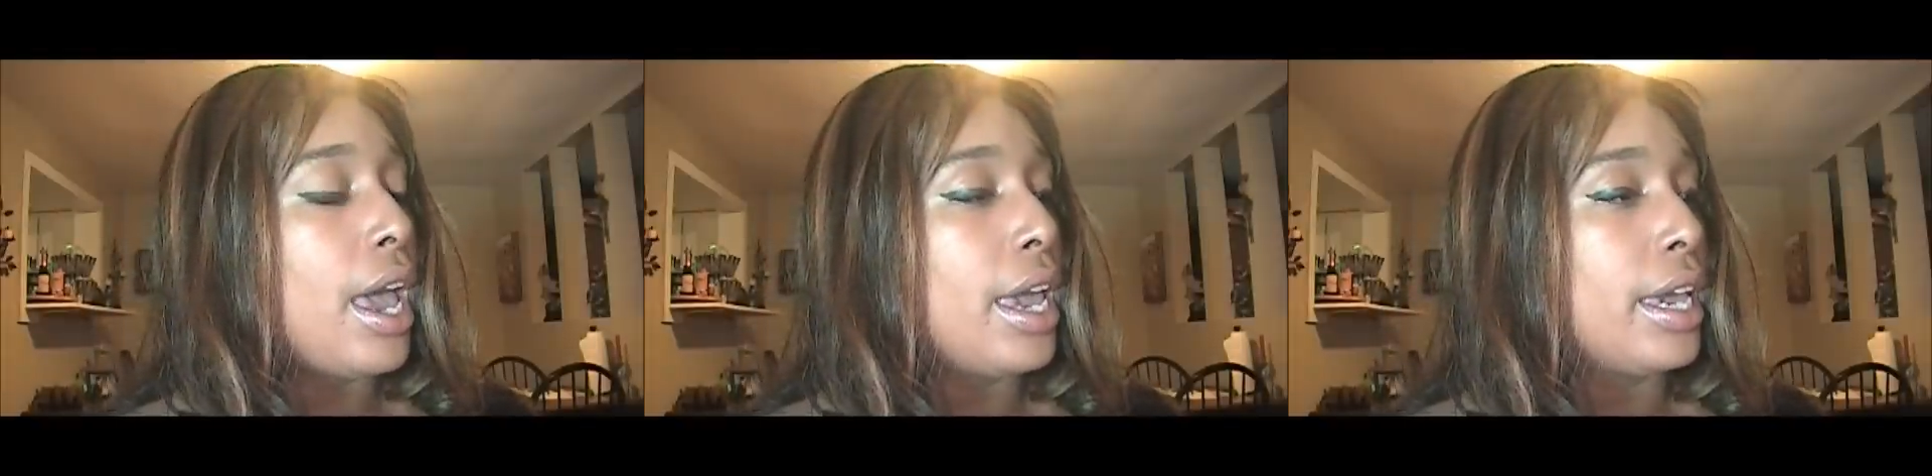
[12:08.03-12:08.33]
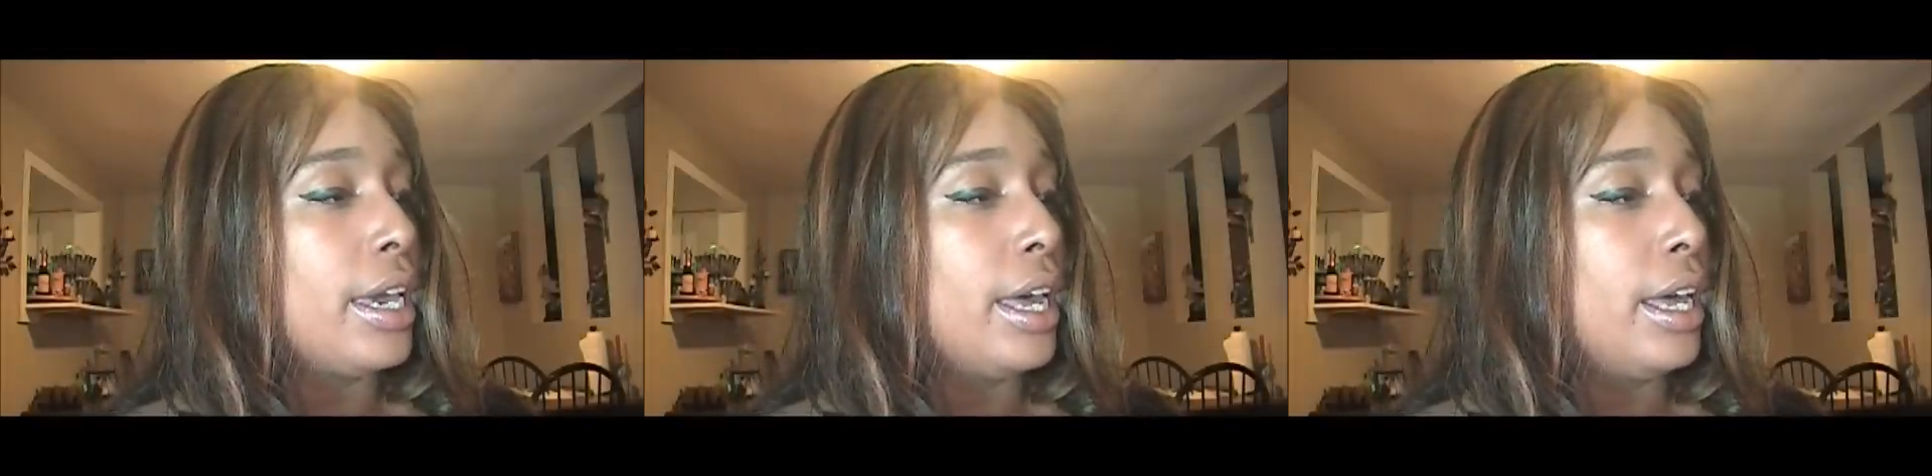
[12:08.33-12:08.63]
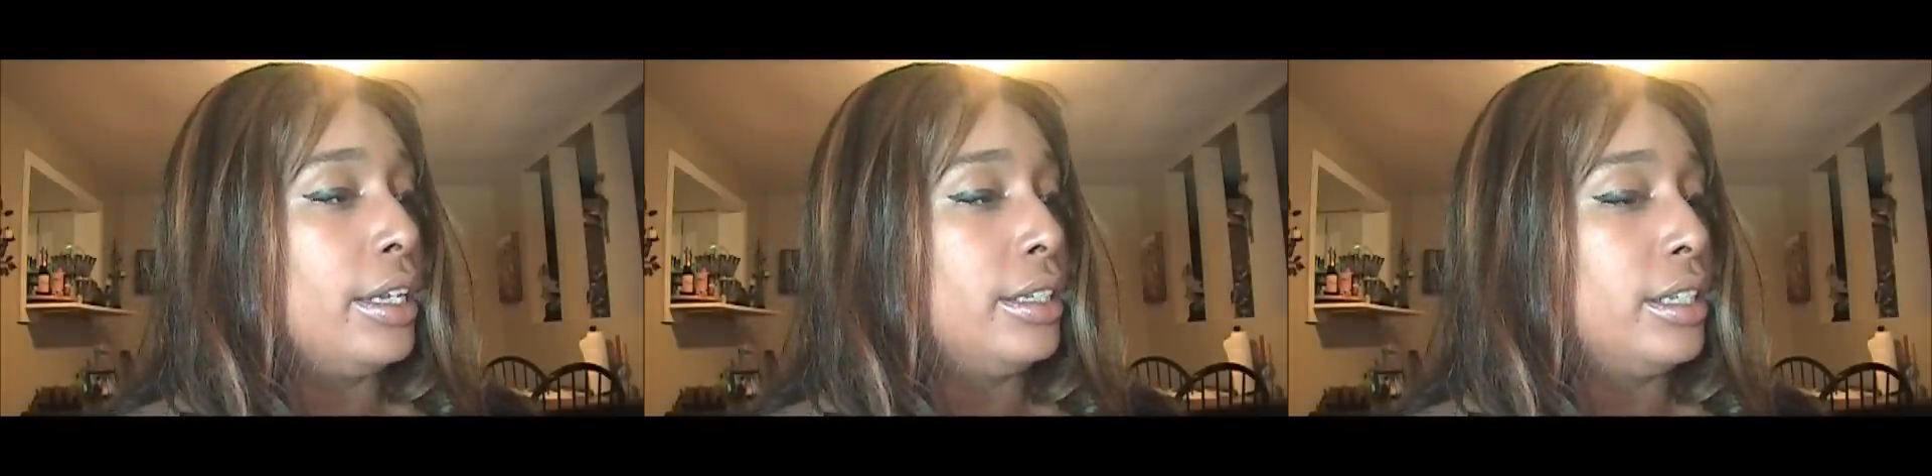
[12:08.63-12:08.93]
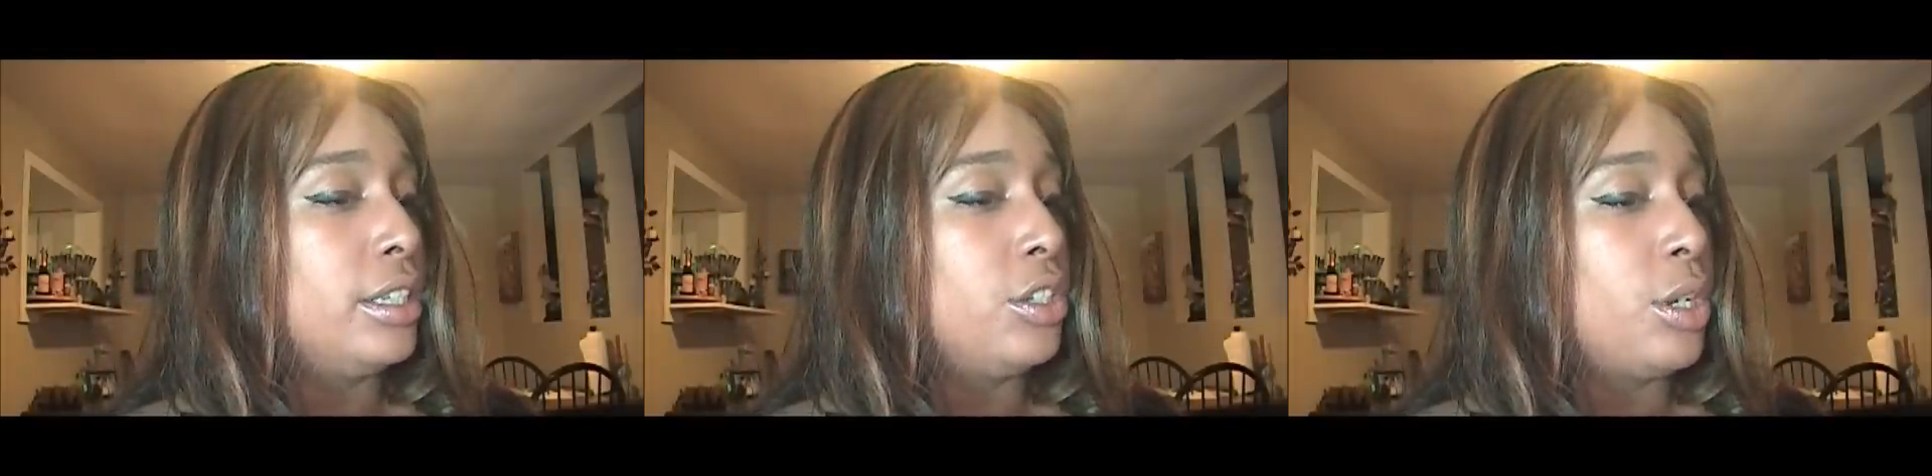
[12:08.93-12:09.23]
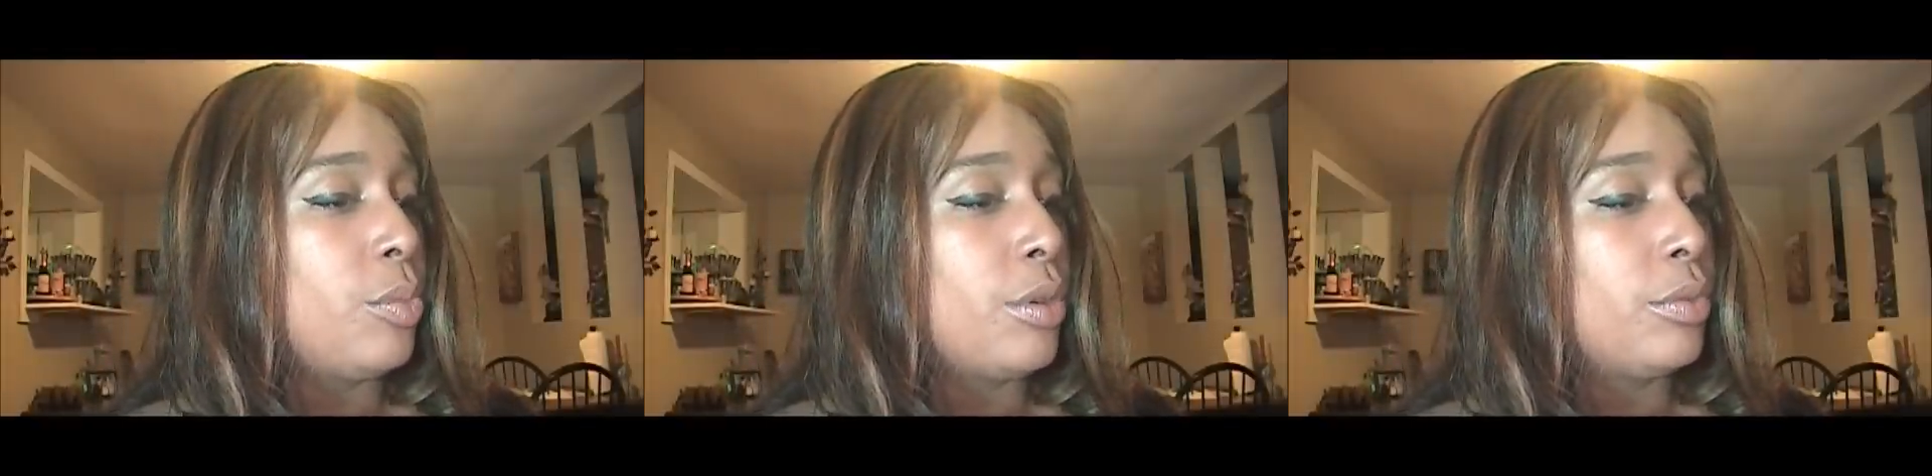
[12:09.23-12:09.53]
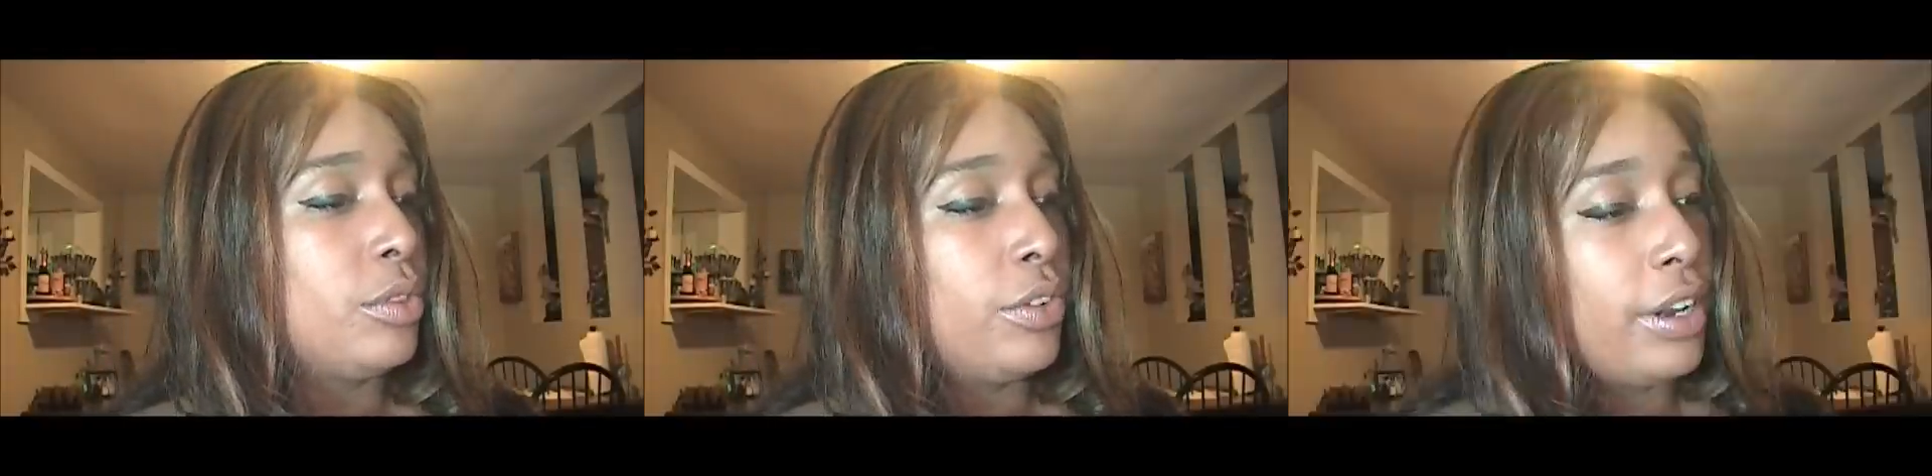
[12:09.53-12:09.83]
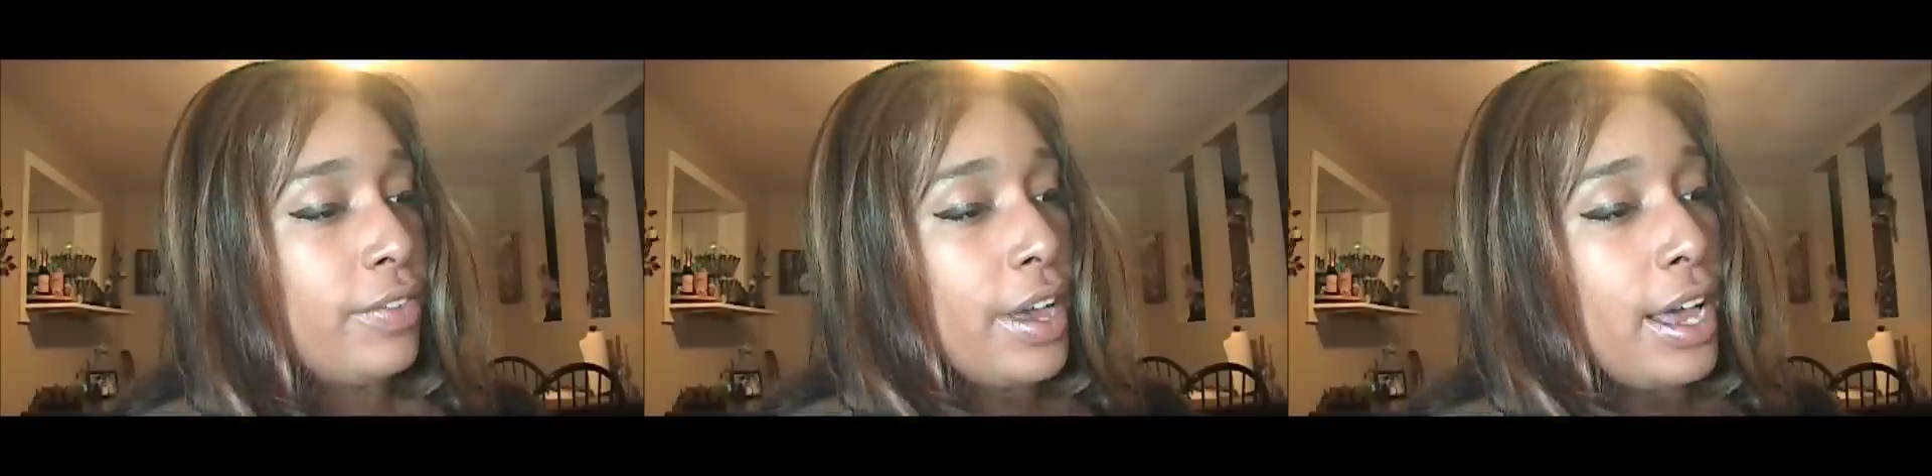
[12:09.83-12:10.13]
And the shipping was
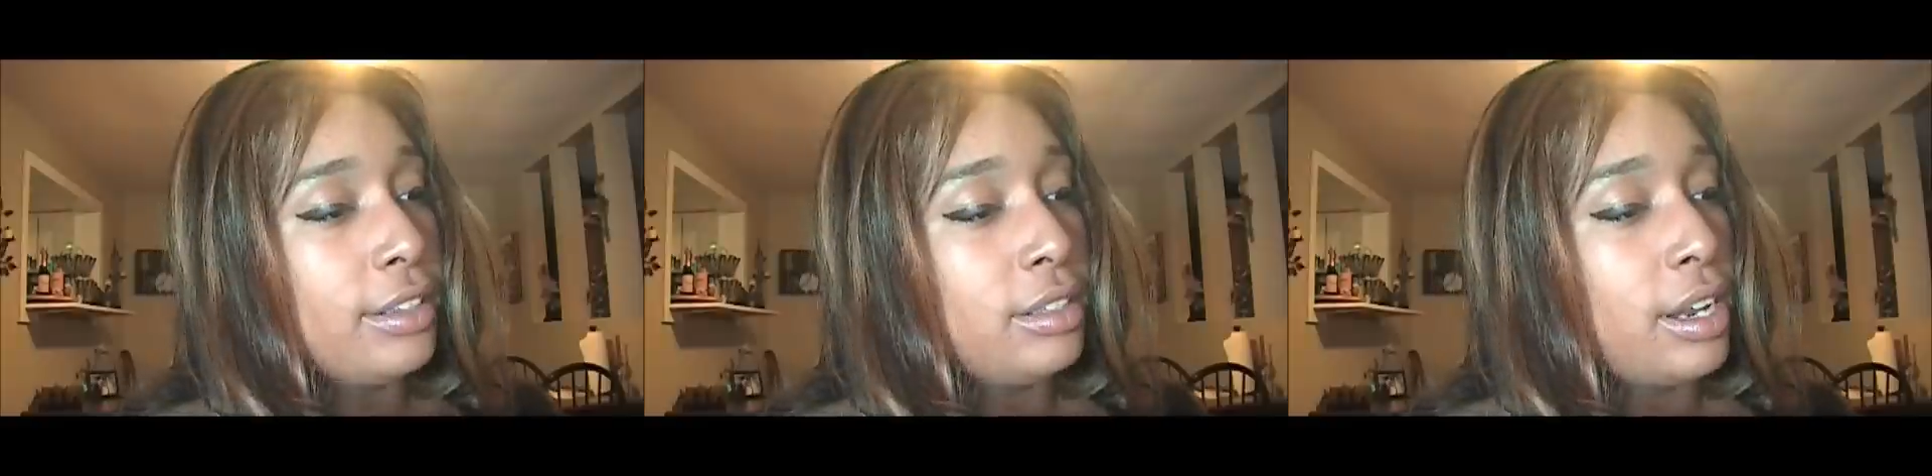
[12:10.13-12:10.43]
very fast.